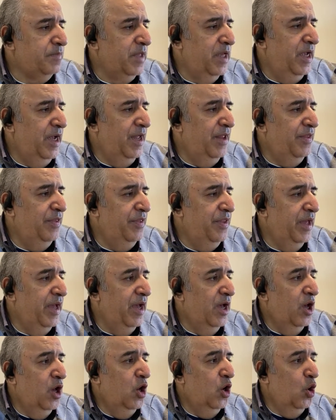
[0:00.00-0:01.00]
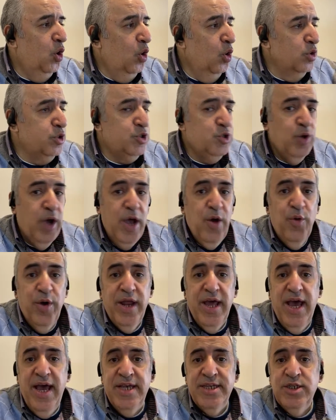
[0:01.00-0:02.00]
And also, I want
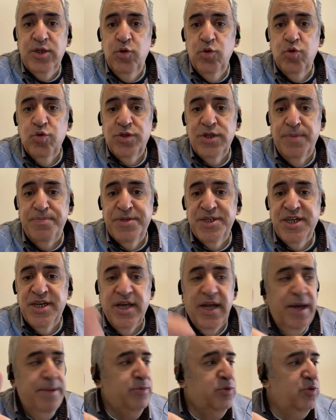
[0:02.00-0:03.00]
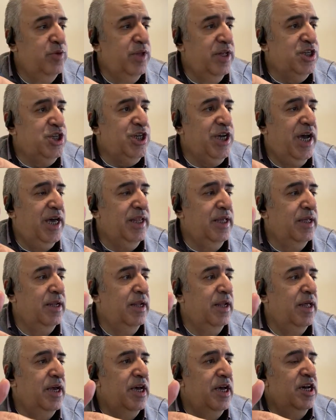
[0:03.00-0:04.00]
to ask you to subscribe to the
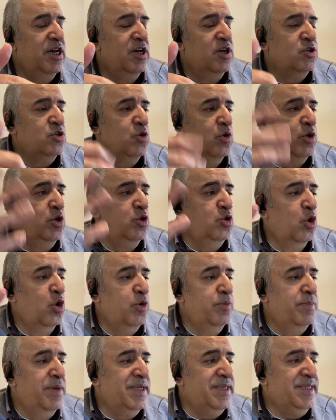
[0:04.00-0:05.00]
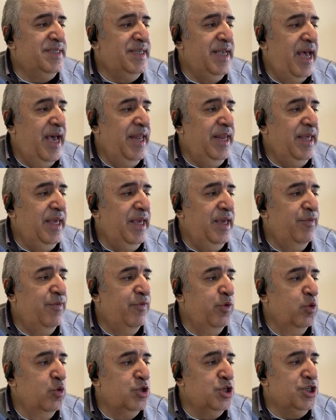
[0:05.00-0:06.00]
channel so you don't miss any
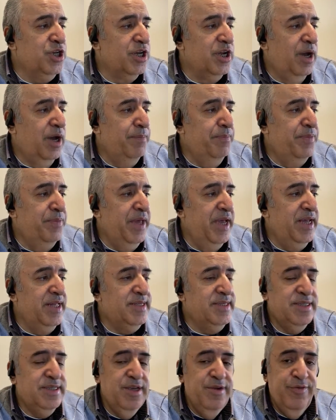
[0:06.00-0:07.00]
future updates.